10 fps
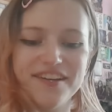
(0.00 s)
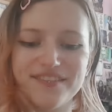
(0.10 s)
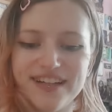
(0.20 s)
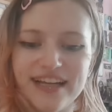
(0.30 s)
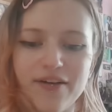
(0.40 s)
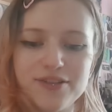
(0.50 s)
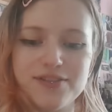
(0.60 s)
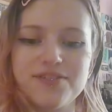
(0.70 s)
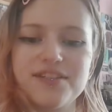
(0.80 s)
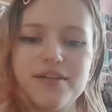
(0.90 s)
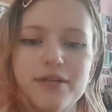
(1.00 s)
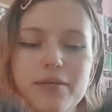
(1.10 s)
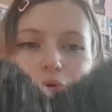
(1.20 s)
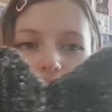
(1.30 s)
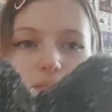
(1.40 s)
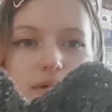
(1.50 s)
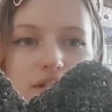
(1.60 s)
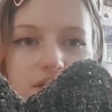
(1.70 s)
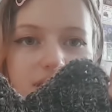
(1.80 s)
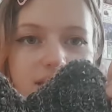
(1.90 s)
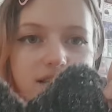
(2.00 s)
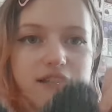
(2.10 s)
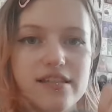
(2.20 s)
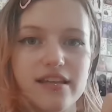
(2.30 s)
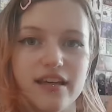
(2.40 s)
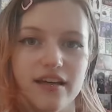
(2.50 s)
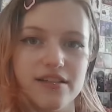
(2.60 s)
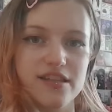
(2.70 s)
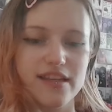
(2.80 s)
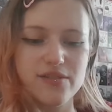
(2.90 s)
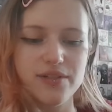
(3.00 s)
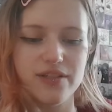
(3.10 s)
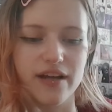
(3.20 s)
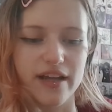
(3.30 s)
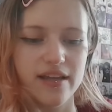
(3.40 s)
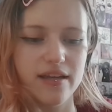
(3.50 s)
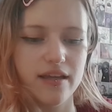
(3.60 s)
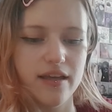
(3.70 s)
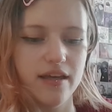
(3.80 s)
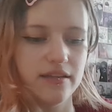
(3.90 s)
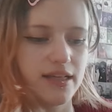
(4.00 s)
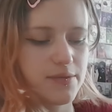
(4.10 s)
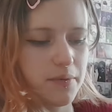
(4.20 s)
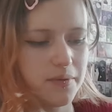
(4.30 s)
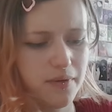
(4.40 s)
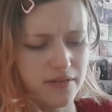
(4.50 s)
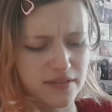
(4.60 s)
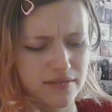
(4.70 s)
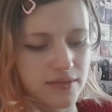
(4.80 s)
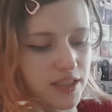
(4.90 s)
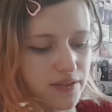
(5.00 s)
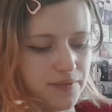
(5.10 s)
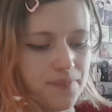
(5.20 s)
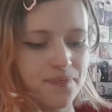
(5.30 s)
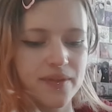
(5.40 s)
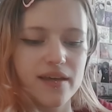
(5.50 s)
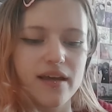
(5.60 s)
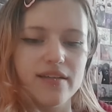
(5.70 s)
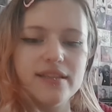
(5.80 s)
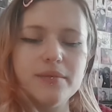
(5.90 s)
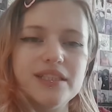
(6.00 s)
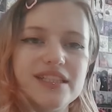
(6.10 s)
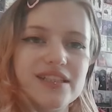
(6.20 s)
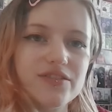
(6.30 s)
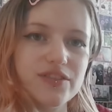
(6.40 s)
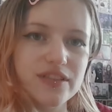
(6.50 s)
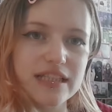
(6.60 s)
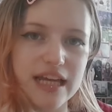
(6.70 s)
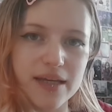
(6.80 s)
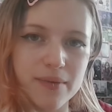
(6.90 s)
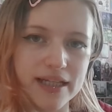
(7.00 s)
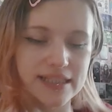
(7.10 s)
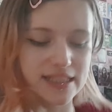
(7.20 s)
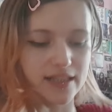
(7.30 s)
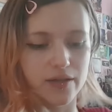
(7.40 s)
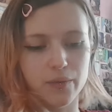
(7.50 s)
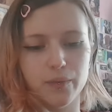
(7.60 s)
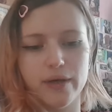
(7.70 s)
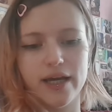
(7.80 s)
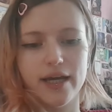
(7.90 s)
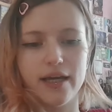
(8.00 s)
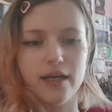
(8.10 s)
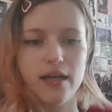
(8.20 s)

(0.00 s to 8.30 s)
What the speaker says: Right now it just looks like really pointy butt cheeks. So that's always great. That's what we want, you know? I think I'm gonna still do the same idea where